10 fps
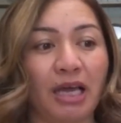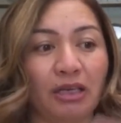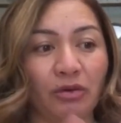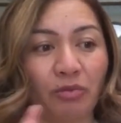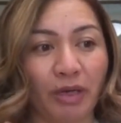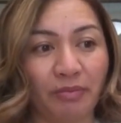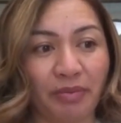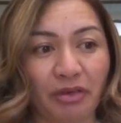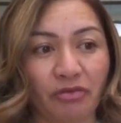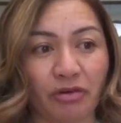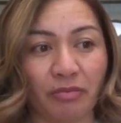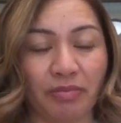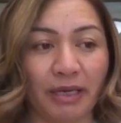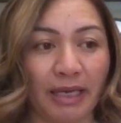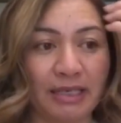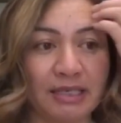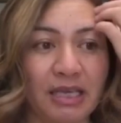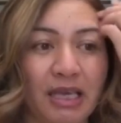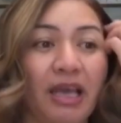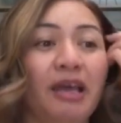a little 1-bedroom place,